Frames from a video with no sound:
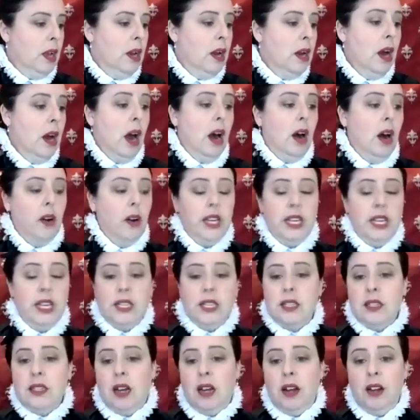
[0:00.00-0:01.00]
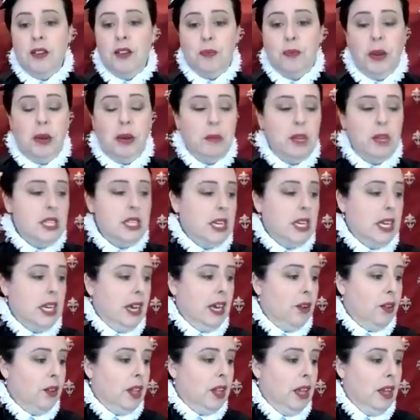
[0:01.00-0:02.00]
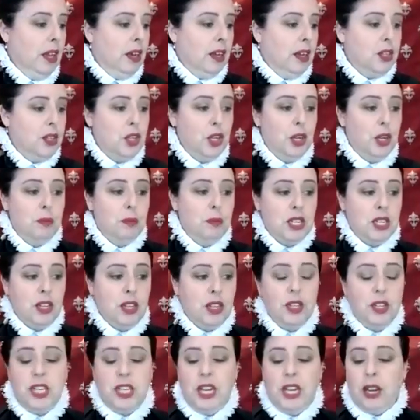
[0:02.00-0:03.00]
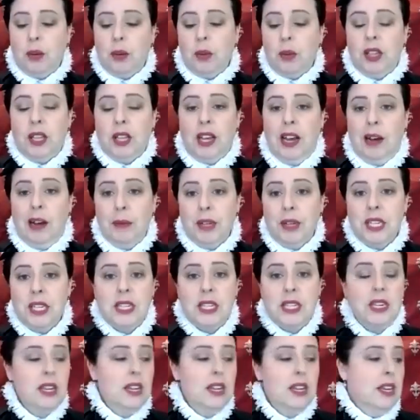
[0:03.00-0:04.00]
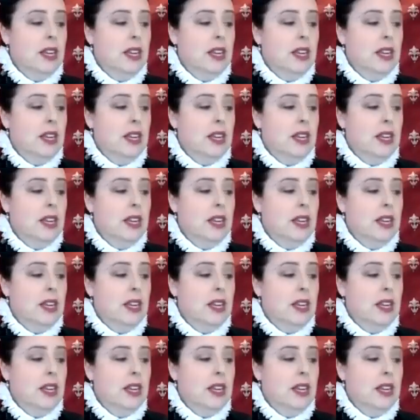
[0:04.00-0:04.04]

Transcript: Oh yes, I've been missing out the terms associated with the garments.